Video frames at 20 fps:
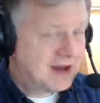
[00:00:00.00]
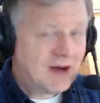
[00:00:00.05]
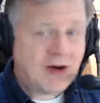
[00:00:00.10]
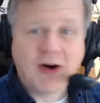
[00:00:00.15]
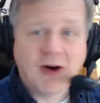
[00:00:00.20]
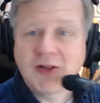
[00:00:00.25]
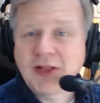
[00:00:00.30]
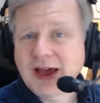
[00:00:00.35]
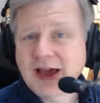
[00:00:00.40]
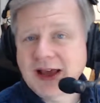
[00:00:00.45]

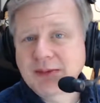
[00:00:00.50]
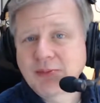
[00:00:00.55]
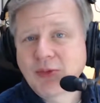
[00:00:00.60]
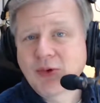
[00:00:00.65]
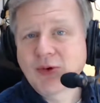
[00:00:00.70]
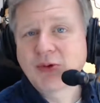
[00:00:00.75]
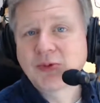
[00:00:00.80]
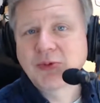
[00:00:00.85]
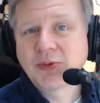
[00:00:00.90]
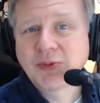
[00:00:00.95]
all that and
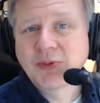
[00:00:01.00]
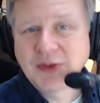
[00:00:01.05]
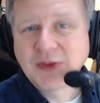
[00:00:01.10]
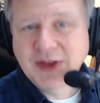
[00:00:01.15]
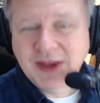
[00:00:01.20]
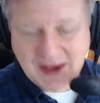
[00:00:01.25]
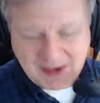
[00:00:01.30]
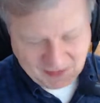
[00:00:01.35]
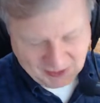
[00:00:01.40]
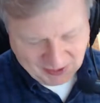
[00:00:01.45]
more when we
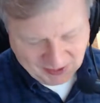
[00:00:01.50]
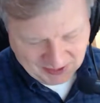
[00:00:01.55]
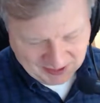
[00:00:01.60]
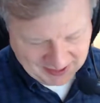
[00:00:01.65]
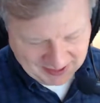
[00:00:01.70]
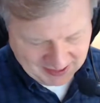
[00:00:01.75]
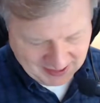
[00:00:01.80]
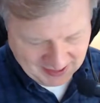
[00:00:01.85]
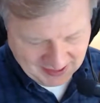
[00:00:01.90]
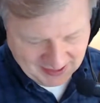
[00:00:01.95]
get
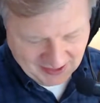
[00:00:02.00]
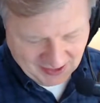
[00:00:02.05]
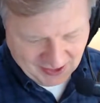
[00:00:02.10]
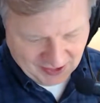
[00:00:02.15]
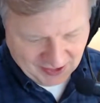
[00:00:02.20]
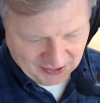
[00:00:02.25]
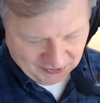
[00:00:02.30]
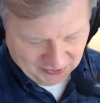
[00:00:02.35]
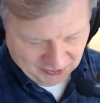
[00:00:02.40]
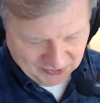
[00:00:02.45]
rolling
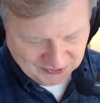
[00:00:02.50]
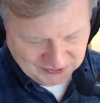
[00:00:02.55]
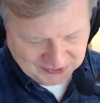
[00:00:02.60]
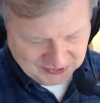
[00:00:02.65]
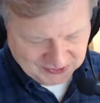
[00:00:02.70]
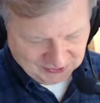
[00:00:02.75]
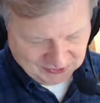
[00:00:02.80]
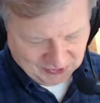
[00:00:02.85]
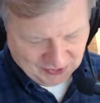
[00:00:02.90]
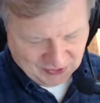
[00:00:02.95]
on Cruise
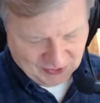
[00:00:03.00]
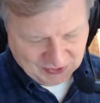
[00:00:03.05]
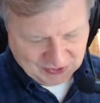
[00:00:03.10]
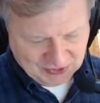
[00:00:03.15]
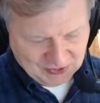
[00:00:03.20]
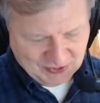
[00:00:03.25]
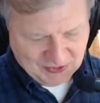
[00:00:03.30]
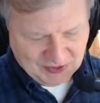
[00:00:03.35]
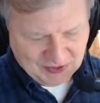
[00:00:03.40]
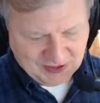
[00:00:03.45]
Control,
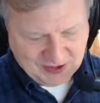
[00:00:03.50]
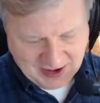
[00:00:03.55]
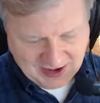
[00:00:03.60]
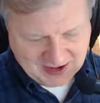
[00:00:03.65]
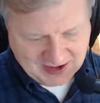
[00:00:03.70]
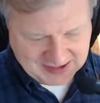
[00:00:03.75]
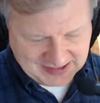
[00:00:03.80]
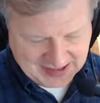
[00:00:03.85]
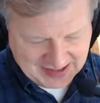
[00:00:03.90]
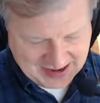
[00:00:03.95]
your
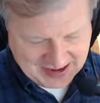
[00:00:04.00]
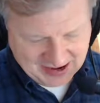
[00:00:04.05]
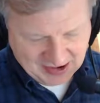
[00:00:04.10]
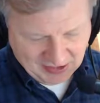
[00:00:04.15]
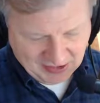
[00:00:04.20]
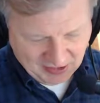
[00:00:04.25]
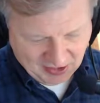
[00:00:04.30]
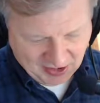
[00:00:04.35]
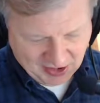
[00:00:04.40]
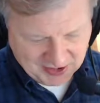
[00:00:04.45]

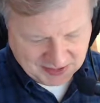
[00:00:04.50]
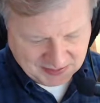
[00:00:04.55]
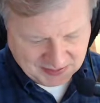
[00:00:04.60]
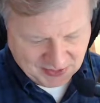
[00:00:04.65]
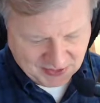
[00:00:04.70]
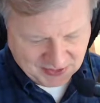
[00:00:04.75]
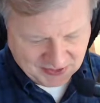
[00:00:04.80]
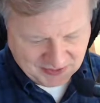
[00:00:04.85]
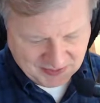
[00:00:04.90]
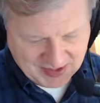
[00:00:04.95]
on-air
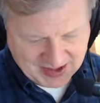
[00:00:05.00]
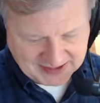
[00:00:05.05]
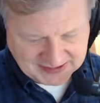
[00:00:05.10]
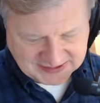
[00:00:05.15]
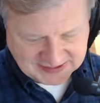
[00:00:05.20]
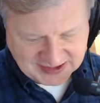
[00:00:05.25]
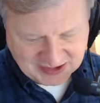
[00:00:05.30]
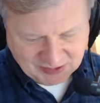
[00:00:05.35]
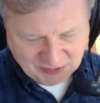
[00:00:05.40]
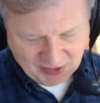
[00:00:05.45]
automotive
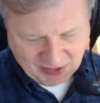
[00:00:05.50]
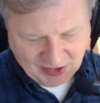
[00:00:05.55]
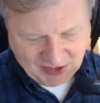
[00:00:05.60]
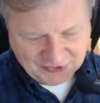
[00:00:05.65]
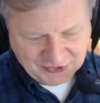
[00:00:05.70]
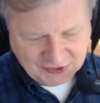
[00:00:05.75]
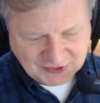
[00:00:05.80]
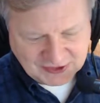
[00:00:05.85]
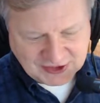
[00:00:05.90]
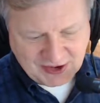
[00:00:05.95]
magazine. We'll
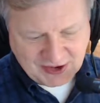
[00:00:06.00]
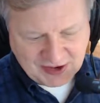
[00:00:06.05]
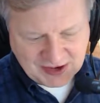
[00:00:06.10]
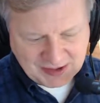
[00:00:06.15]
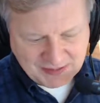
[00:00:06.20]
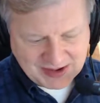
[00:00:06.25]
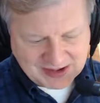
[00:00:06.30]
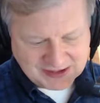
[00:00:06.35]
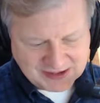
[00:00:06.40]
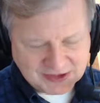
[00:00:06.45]
also talk
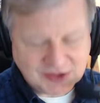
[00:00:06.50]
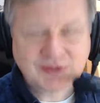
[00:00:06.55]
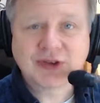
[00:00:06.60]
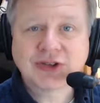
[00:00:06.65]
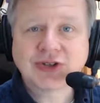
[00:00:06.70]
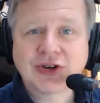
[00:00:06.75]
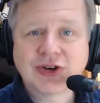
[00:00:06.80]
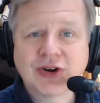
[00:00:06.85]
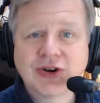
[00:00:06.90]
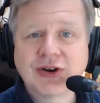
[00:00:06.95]
about the
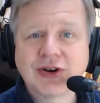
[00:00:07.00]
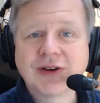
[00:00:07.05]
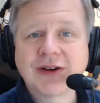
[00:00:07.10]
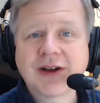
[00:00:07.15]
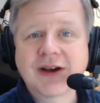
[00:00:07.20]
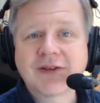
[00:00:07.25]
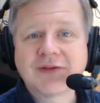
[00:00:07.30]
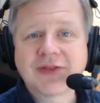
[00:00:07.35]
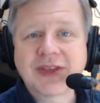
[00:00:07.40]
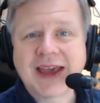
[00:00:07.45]
return
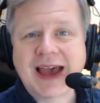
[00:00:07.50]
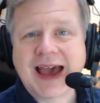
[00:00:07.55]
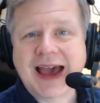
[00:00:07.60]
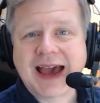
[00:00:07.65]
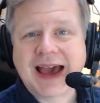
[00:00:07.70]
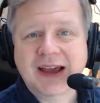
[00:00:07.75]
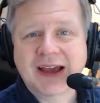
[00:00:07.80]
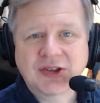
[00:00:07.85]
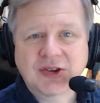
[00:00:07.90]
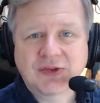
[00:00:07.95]
of the
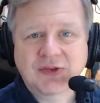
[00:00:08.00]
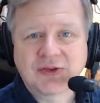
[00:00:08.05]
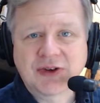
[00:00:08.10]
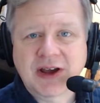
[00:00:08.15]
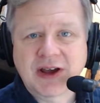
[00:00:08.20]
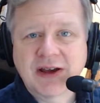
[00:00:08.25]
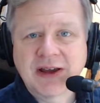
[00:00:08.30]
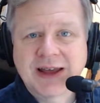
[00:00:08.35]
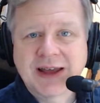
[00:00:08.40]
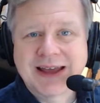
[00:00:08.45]

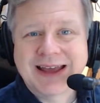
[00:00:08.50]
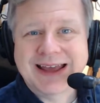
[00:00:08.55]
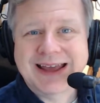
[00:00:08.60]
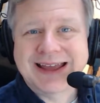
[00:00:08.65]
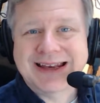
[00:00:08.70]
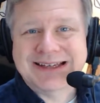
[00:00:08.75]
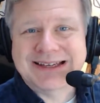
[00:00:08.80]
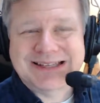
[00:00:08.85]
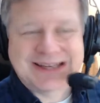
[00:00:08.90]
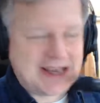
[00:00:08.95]
Acura
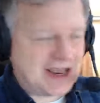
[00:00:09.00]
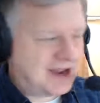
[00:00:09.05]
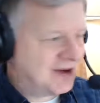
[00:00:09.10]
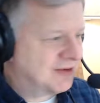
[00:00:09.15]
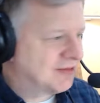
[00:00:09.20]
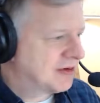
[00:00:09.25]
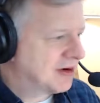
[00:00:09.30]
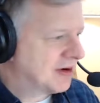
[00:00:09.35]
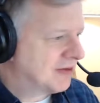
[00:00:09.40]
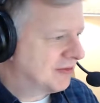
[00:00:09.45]

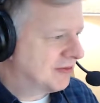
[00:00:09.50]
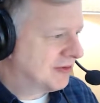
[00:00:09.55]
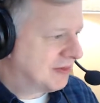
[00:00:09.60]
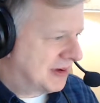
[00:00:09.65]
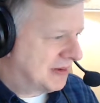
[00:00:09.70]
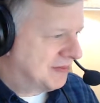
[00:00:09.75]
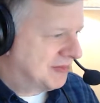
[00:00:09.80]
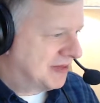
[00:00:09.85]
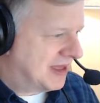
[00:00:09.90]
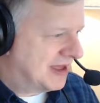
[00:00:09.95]
Integra.
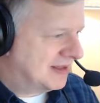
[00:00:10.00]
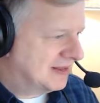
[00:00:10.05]
Remember that,